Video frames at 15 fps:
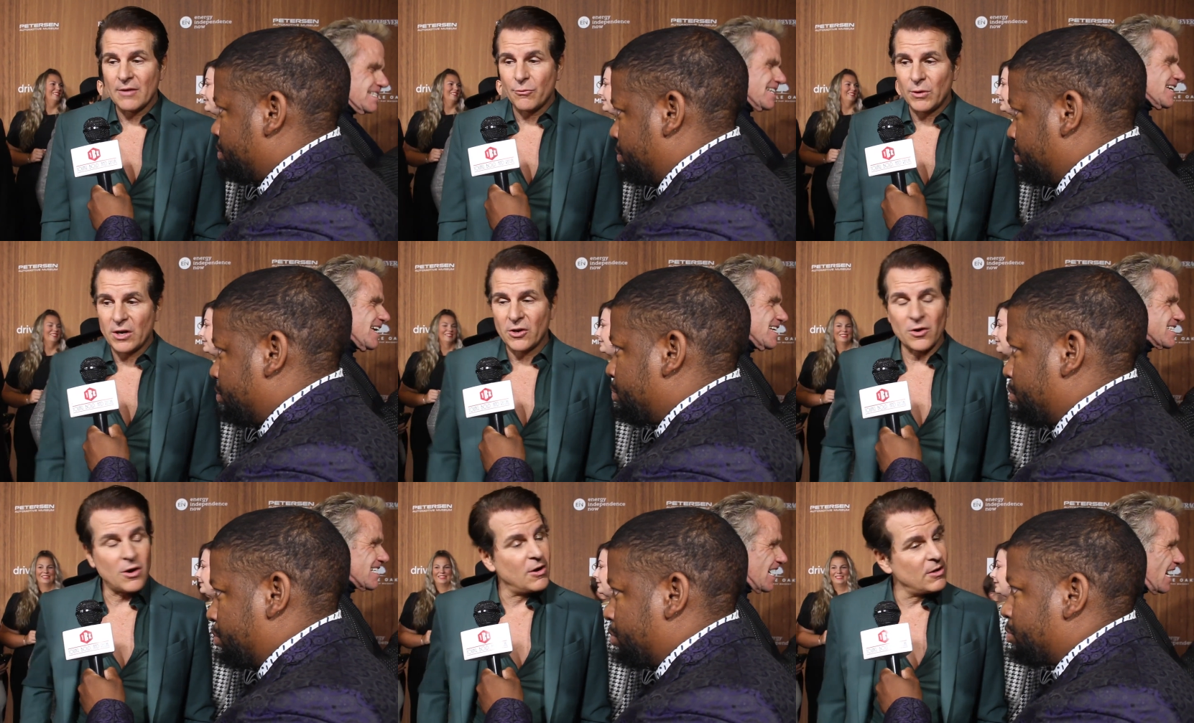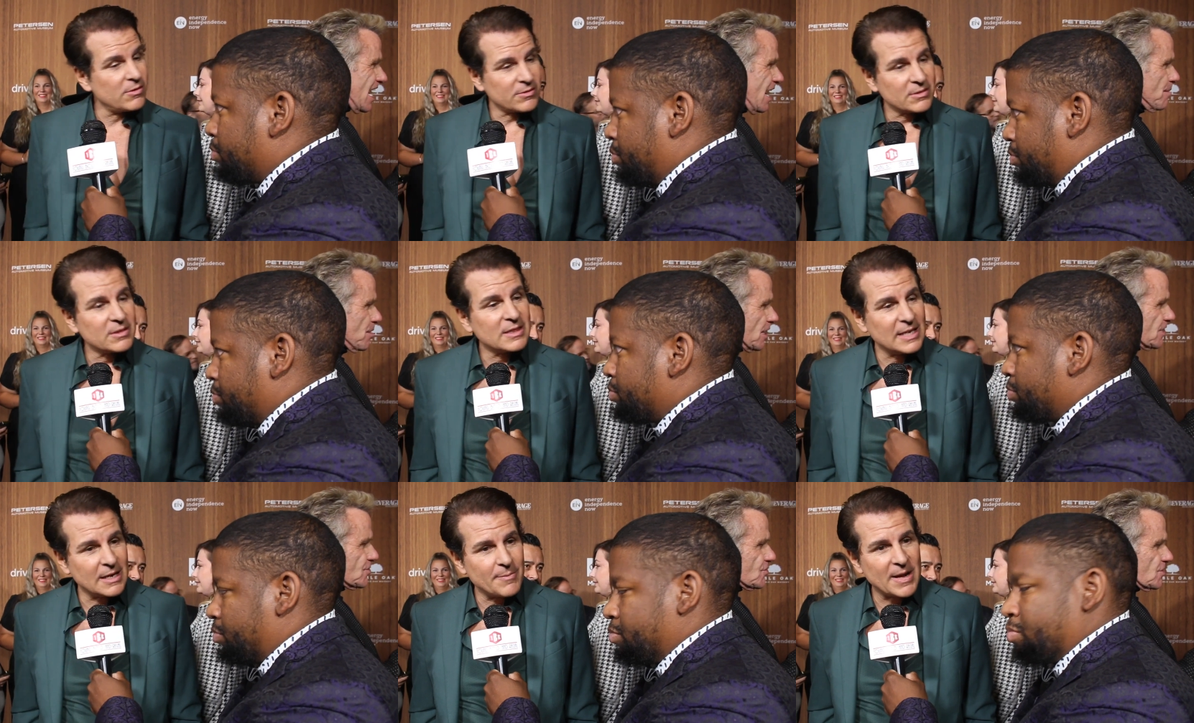Speaker 1: if we could all
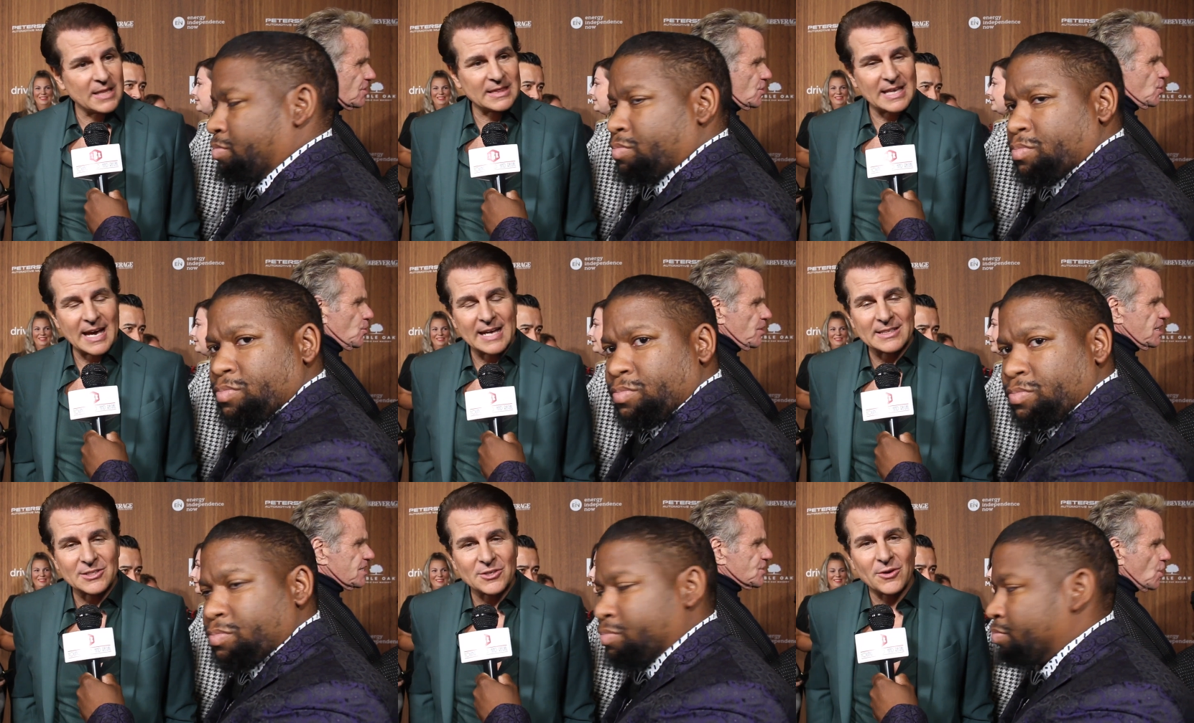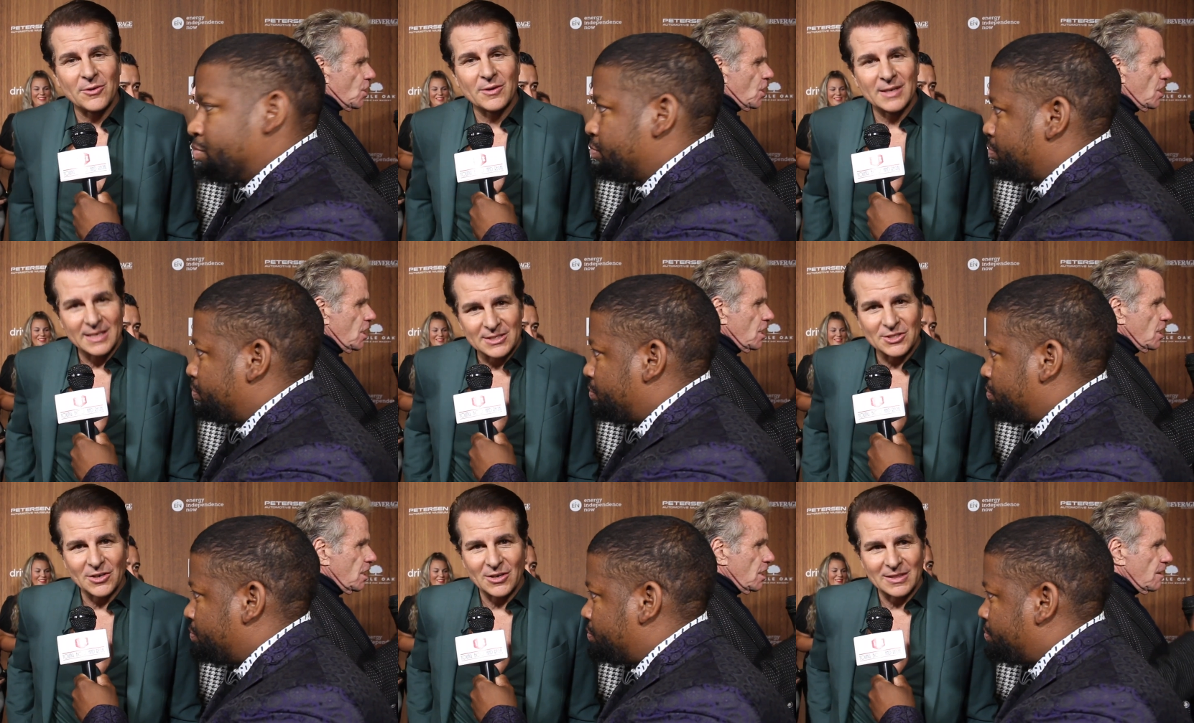think about that. So
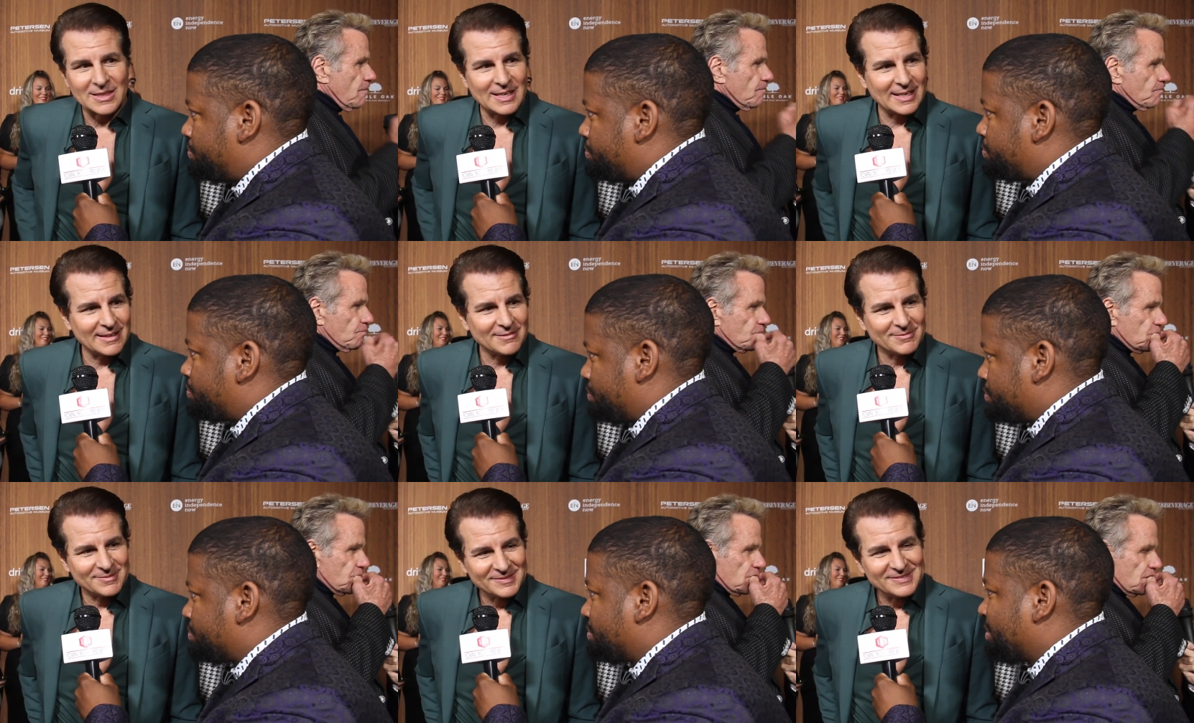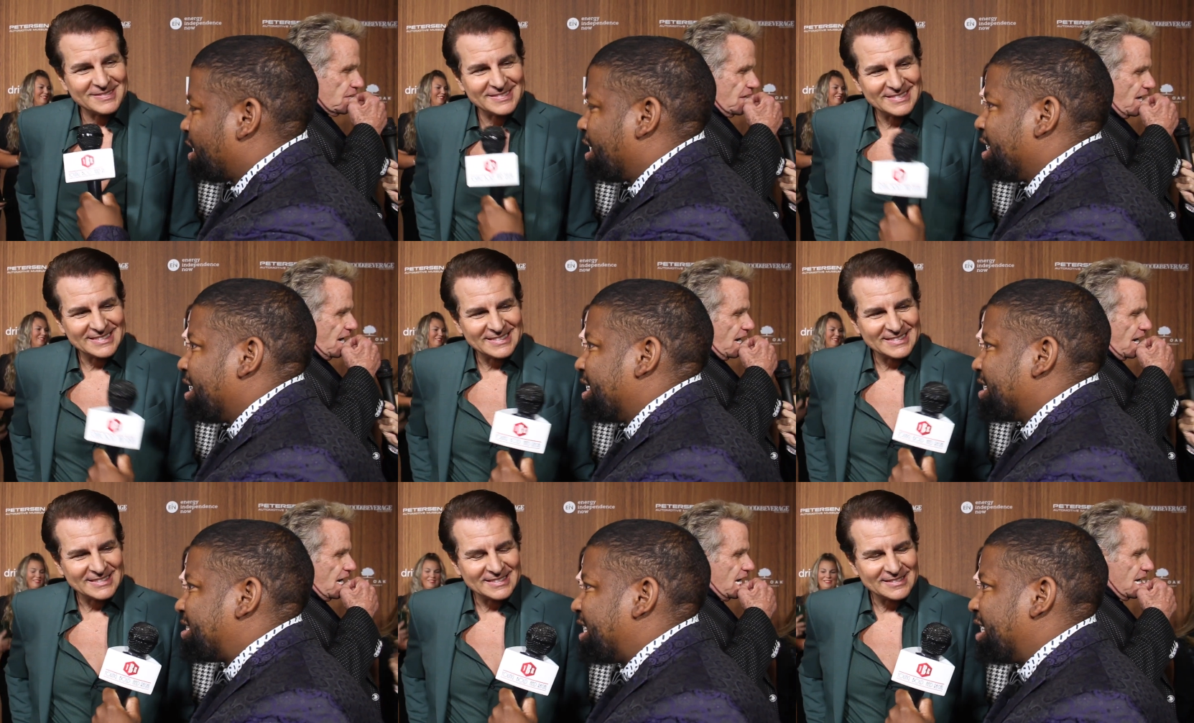it's a good thing.
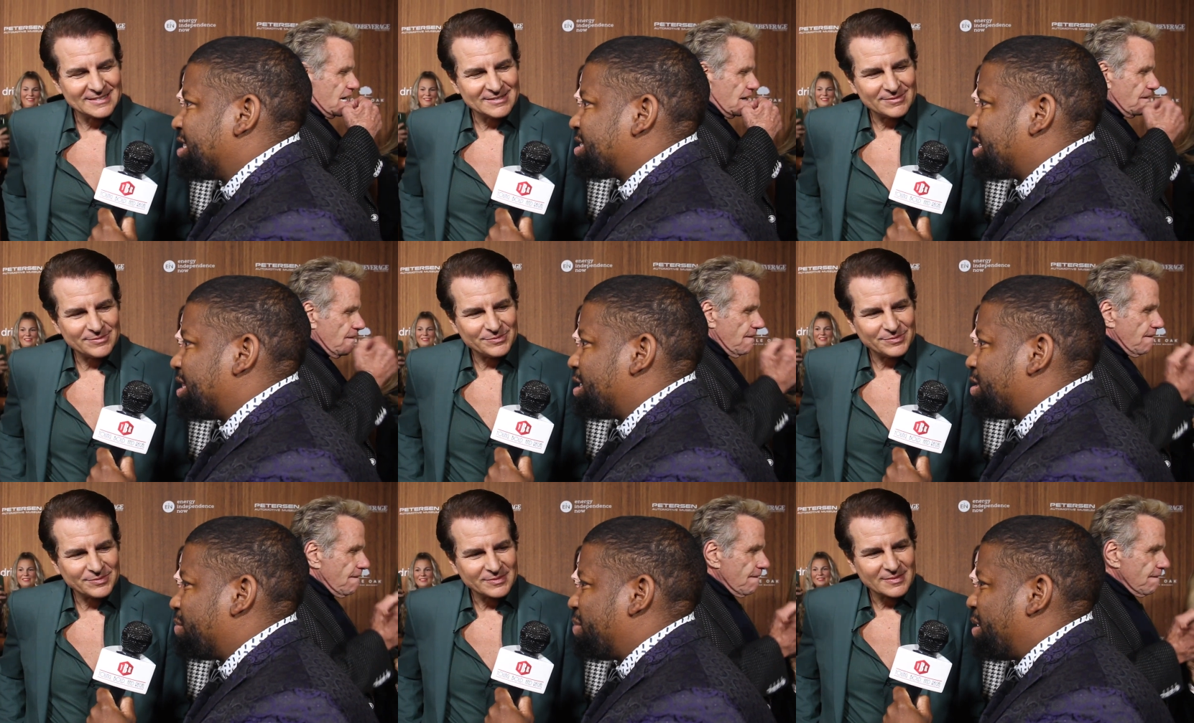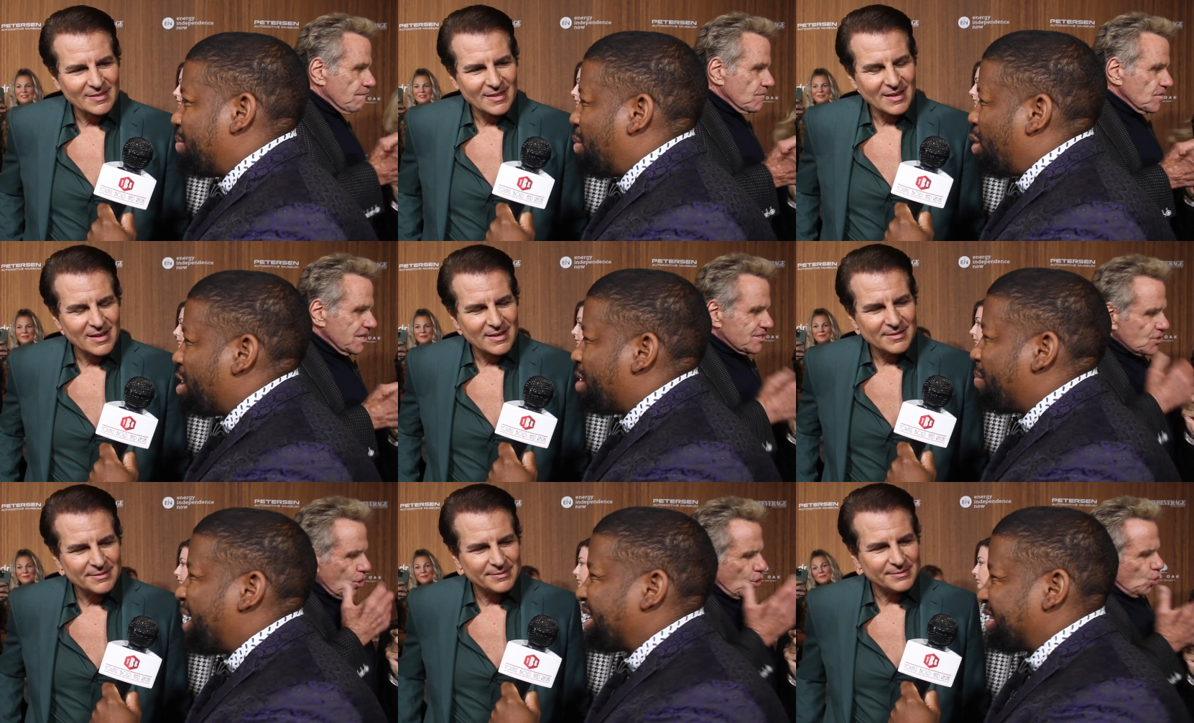
Speaker 2: Tell us a little bit
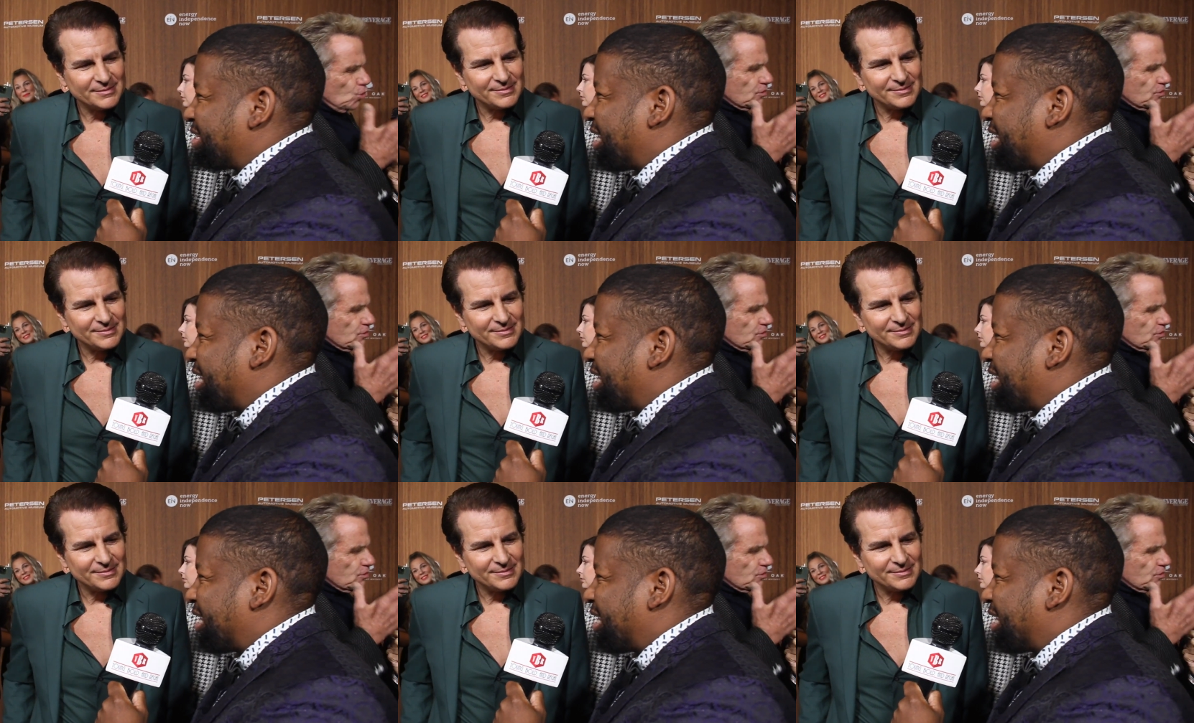more about the